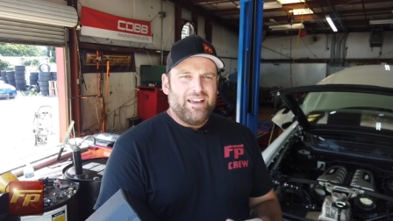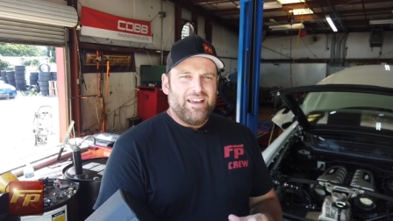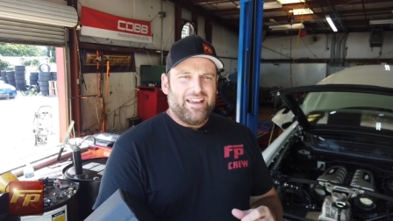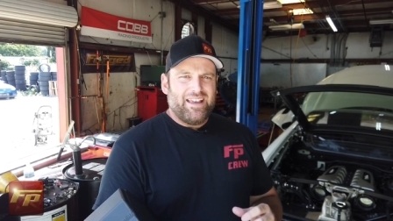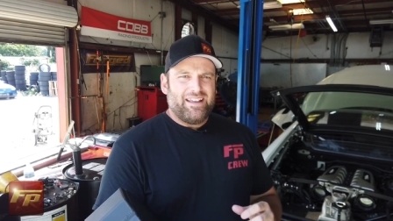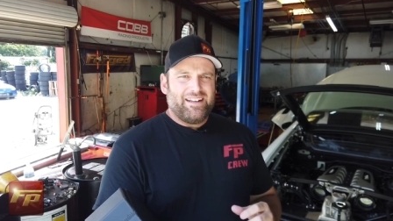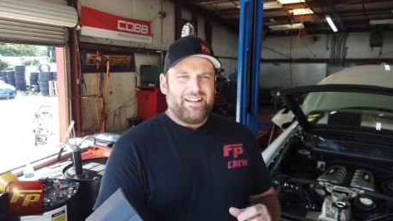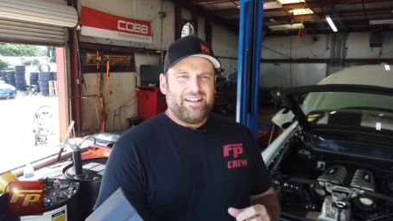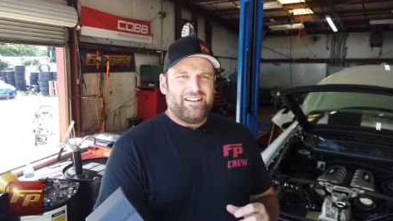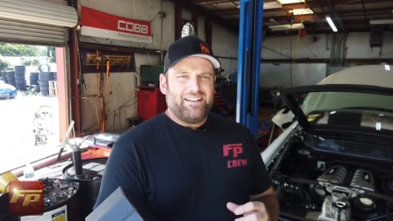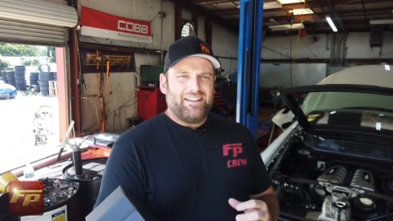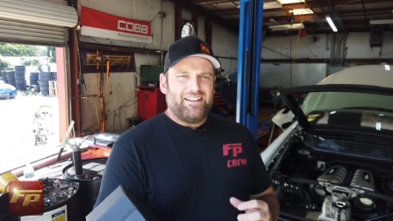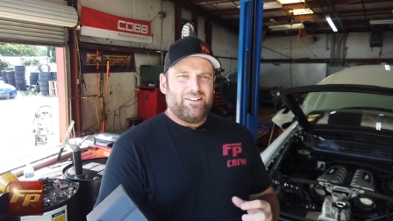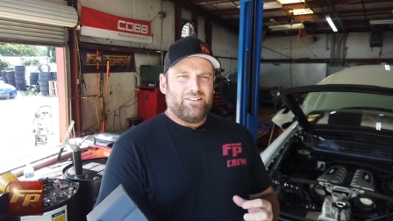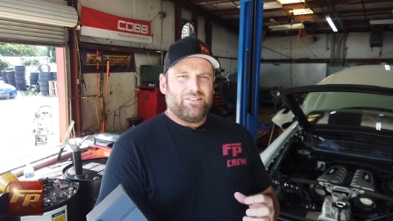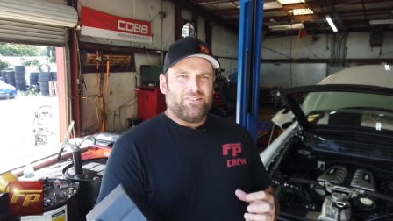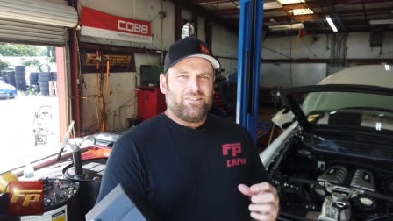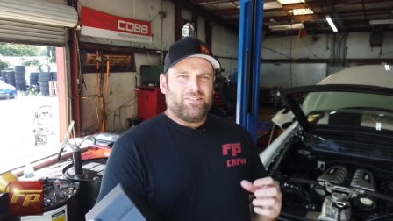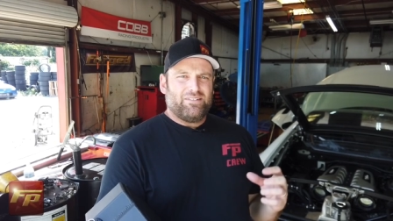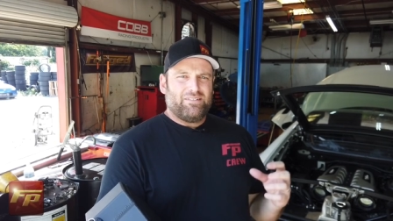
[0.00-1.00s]
And it
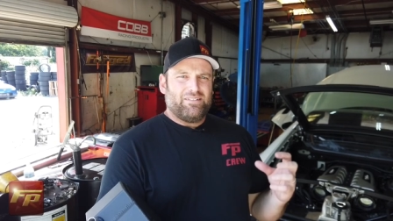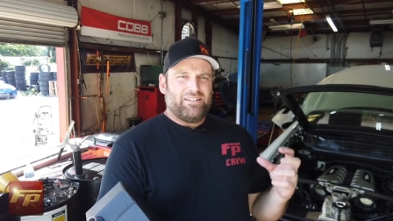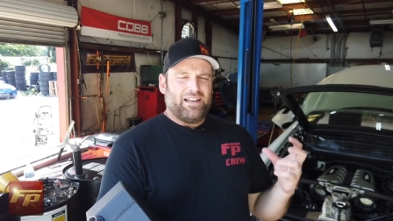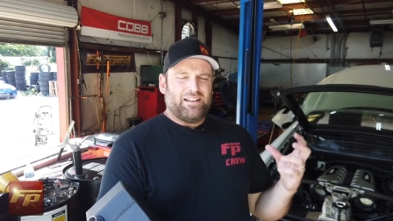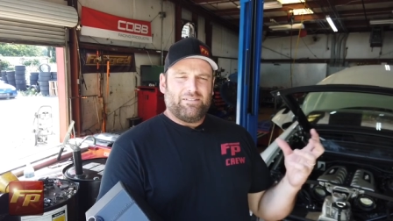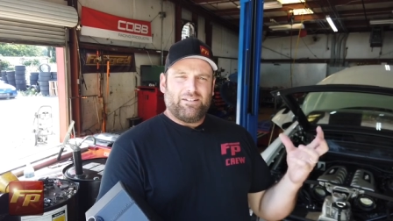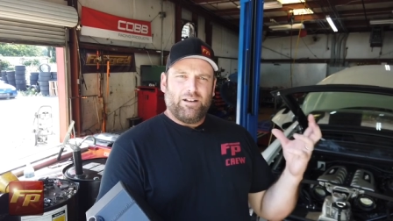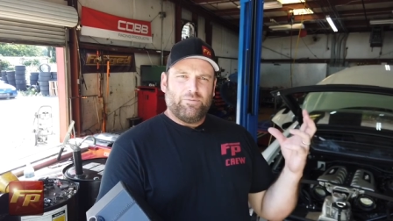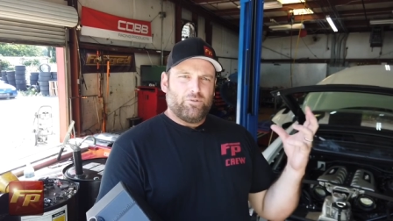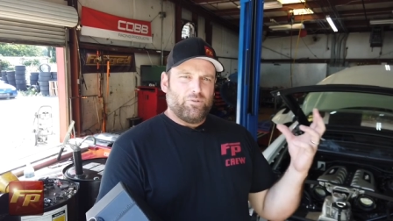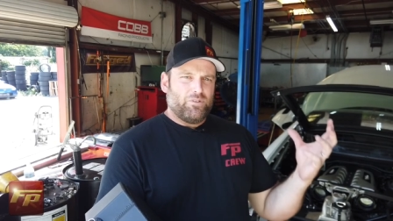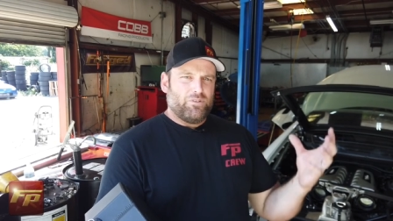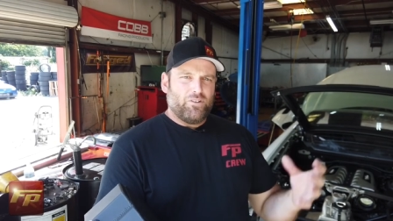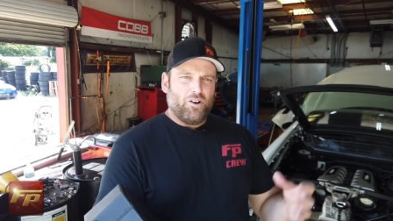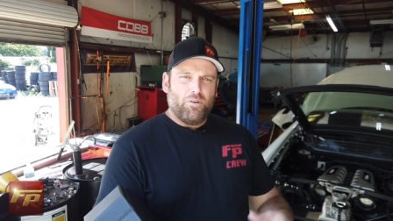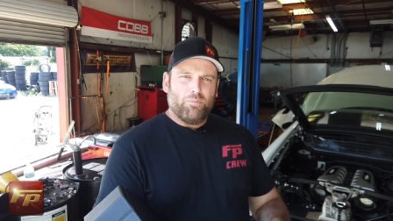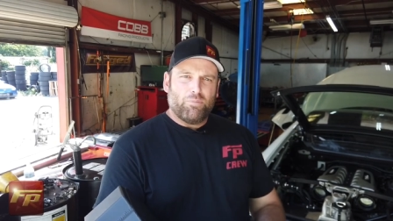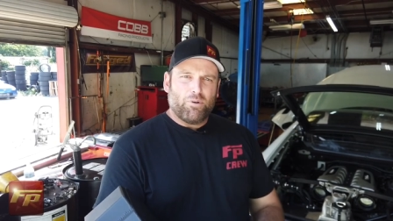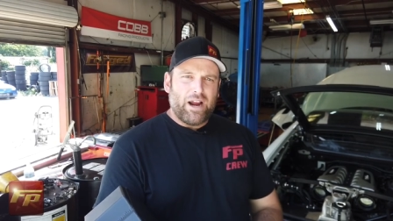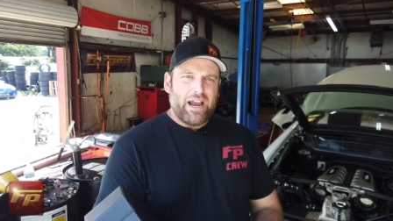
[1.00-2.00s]
is it comes with its
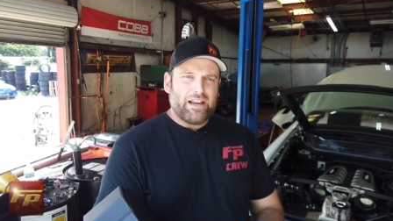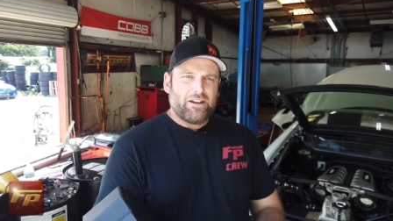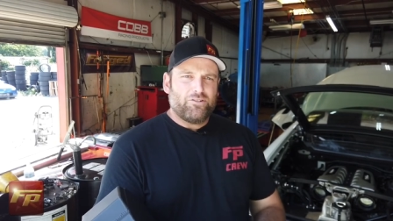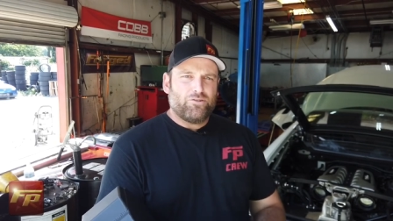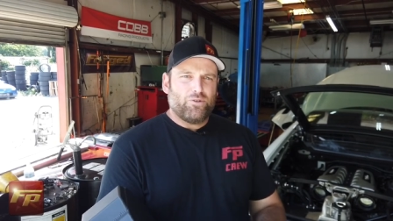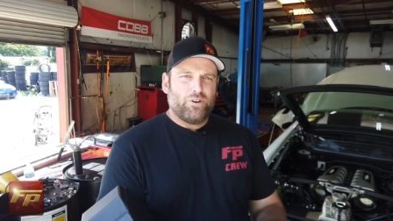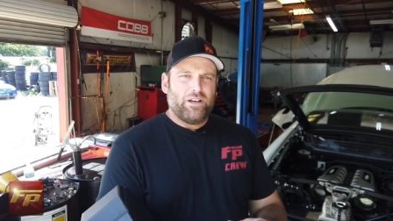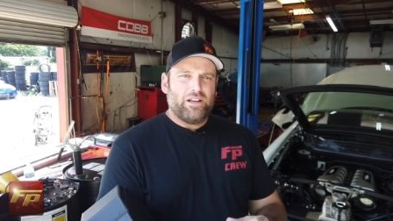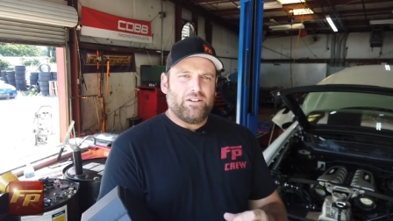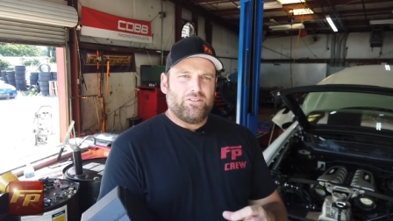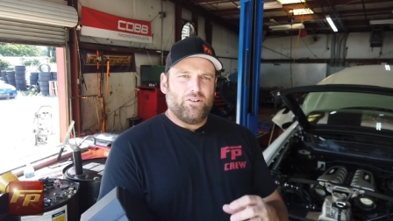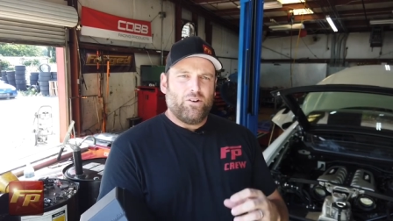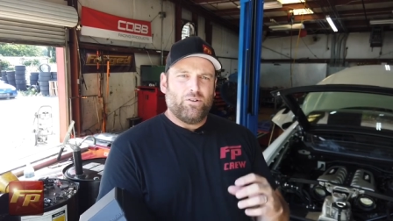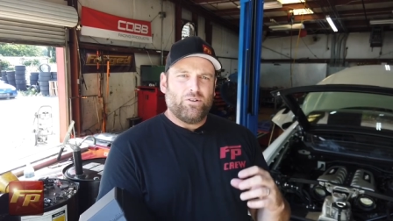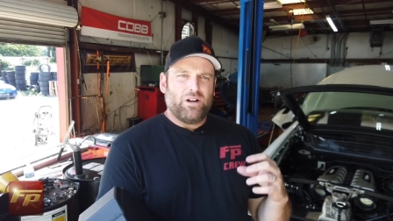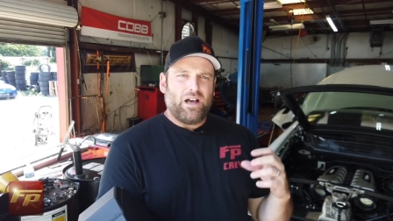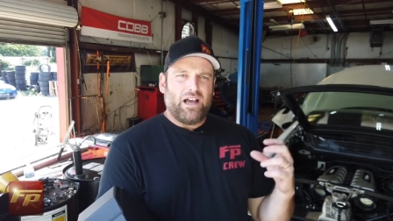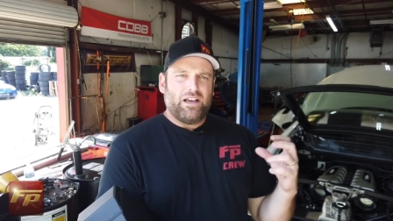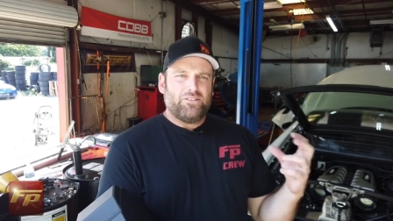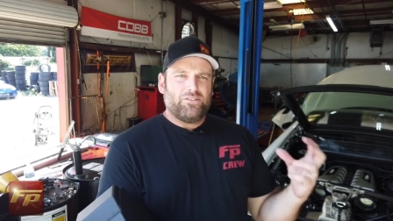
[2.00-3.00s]
own bracketry, its
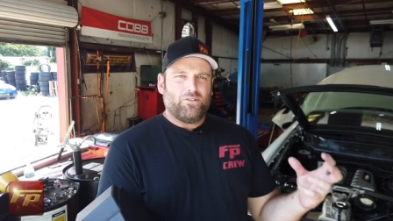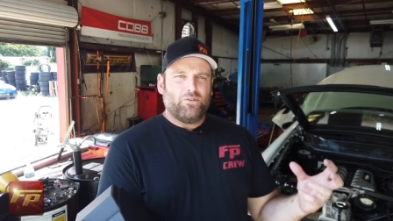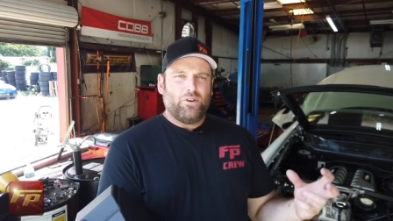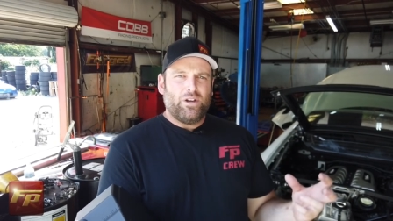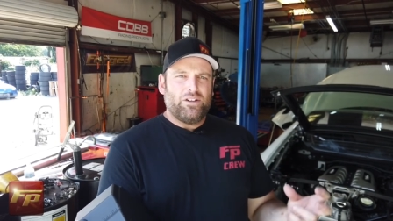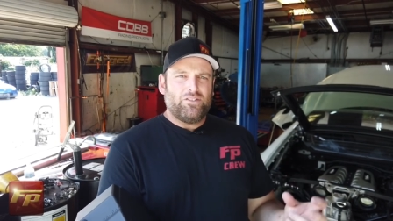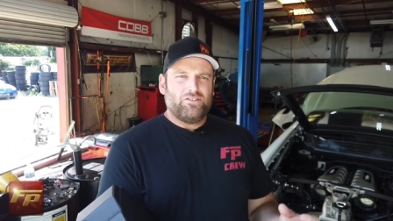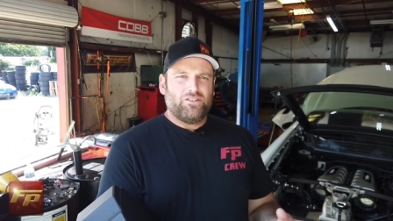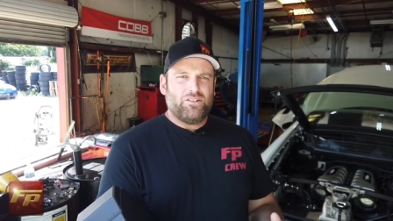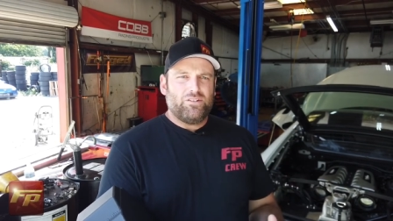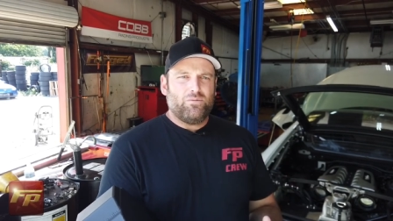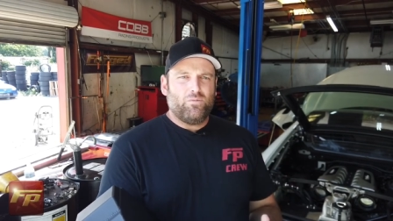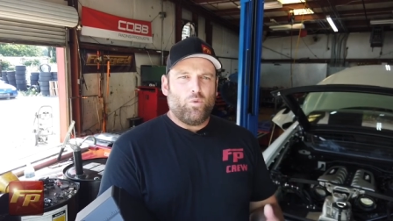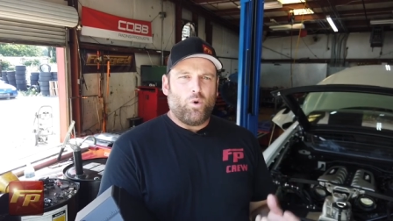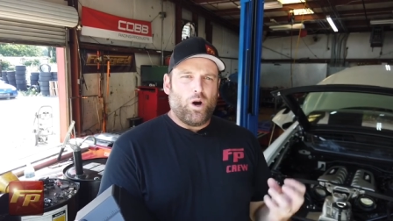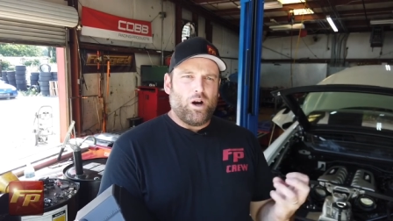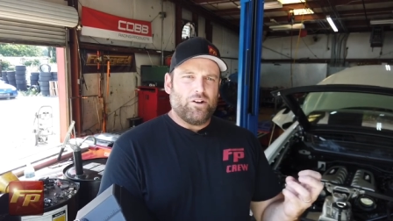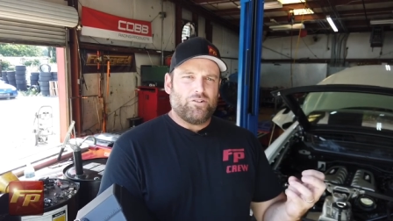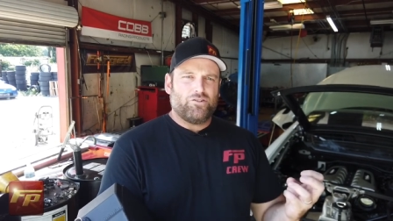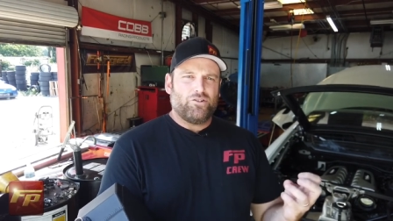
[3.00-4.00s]
own isolation
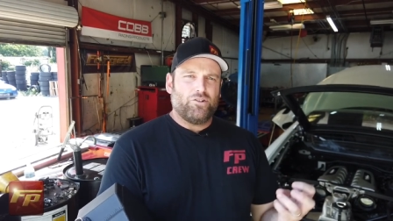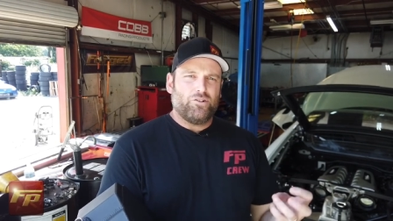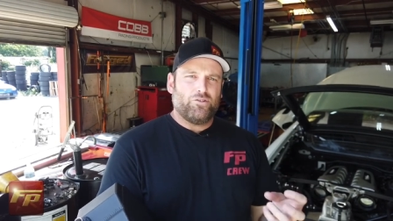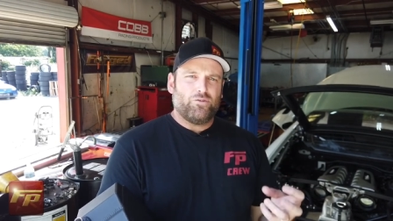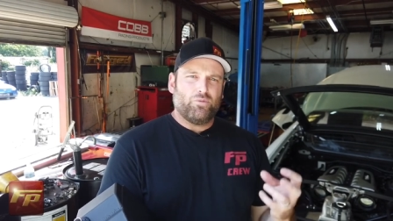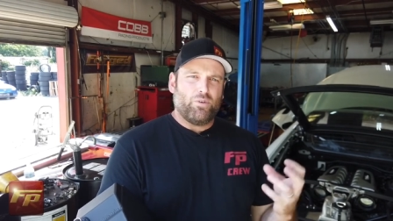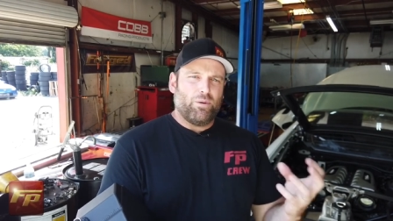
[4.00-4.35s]
washers,